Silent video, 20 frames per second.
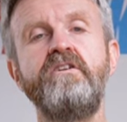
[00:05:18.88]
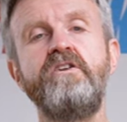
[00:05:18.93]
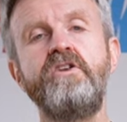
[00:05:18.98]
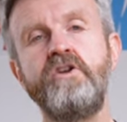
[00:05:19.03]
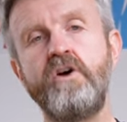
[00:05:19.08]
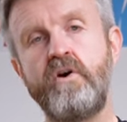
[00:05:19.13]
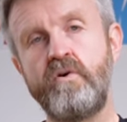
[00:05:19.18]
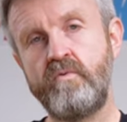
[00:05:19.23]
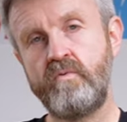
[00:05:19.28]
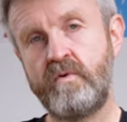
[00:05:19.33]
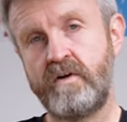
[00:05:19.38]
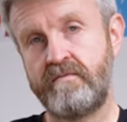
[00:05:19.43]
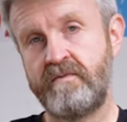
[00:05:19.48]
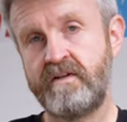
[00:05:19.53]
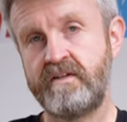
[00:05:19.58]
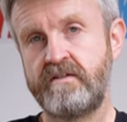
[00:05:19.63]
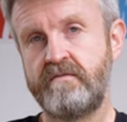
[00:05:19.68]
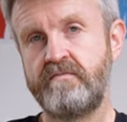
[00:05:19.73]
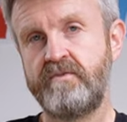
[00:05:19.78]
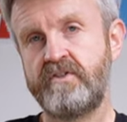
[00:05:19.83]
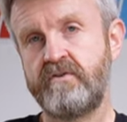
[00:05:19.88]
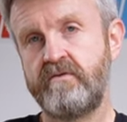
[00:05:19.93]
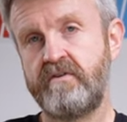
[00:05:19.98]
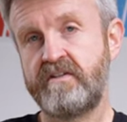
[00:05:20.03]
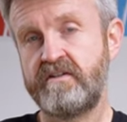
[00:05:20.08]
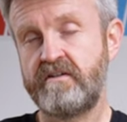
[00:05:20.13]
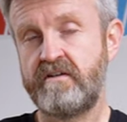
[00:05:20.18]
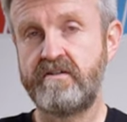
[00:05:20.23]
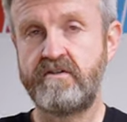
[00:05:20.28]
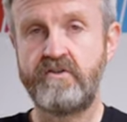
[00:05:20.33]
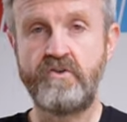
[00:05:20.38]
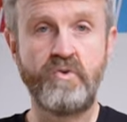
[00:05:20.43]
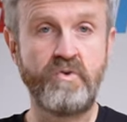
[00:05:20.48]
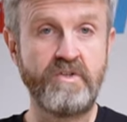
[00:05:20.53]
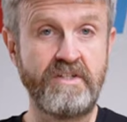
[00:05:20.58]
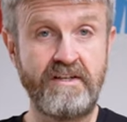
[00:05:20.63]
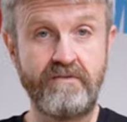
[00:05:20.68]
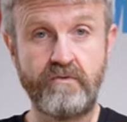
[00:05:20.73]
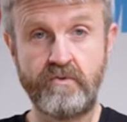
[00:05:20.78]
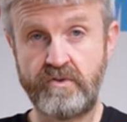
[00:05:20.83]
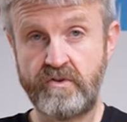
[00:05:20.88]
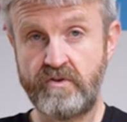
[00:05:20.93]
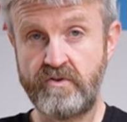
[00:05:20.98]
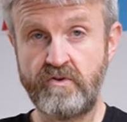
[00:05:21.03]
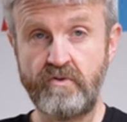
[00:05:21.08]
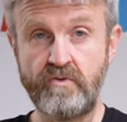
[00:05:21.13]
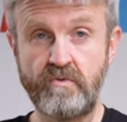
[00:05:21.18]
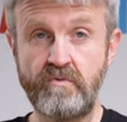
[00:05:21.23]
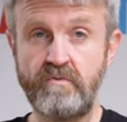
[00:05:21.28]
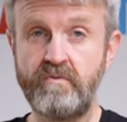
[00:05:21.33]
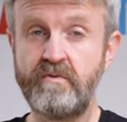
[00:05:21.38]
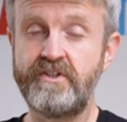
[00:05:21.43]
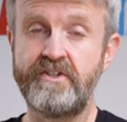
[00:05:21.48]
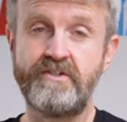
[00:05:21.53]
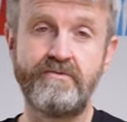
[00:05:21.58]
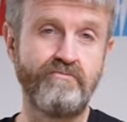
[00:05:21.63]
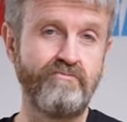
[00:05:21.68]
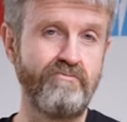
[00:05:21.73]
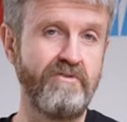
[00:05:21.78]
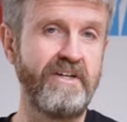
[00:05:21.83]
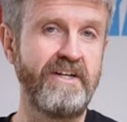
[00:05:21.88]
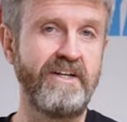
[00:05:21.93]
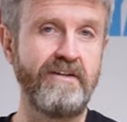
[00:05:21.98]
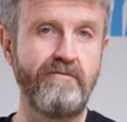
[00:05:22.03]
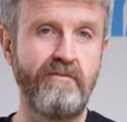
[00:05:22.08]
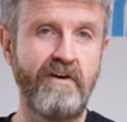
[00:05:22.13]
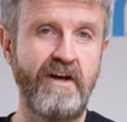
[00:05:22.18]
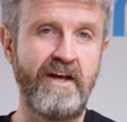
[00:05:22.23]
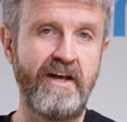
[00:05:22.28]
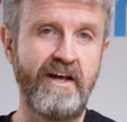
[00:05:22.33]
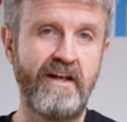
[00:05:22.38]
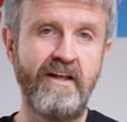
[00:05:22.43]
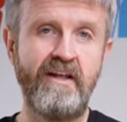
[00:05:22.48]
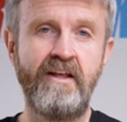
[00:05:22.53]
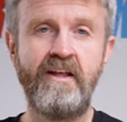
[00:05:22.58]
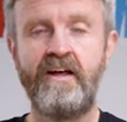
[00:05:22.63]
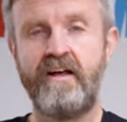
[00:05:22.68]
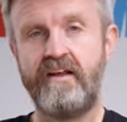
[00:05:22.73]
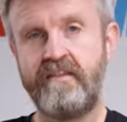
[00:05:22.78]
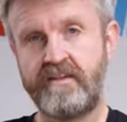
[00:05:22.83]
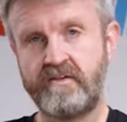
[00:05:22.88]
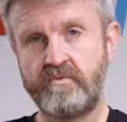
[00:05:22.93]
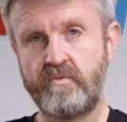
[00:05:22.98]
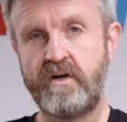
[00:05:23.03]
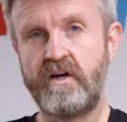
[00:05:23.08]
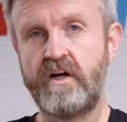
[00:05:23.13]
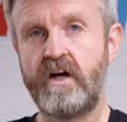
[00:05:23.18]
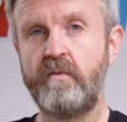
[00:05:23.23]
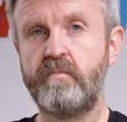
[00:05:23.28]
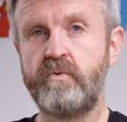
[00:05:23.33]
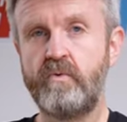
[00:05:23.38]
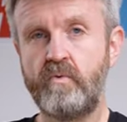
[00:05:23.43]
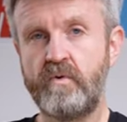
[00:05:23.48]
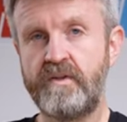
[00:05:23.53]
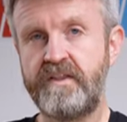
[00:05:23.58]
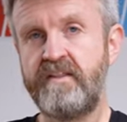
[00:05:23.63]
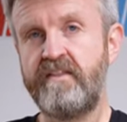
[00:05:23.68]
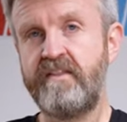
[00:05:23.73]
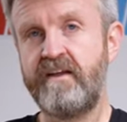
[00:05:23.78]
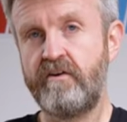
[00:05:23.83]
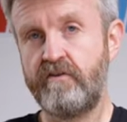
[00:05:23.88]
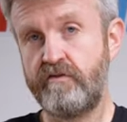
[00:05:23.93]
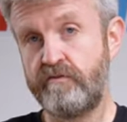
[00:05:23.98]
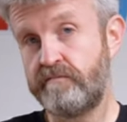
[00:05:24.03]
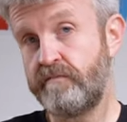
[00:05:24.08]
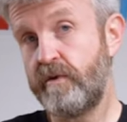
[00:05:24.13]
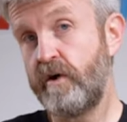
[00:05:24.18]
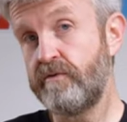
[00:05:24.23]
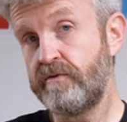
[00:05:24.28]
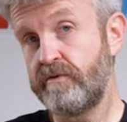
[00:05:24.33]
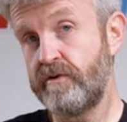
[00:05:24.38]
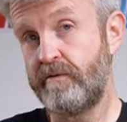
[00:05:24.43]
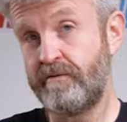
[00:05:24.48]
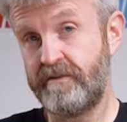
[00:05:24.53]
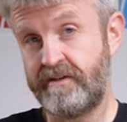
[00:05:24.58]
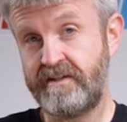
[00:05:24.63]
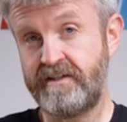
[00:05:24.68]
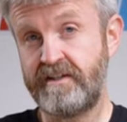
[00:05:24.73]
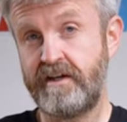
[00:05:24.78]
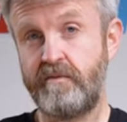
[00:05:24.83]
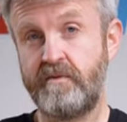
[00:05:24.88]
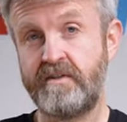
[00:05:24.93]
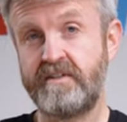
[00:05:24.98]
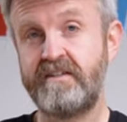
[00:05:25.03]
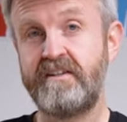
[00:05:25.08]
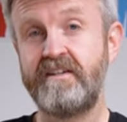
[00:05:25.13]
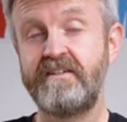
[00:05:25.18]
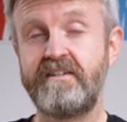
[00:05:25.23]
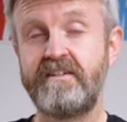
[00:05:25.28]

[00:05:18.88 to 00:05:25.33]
no one amongst them has criticised the noise levels at all, which is really rare, and there's one couple within there who've both got one of these helmets and they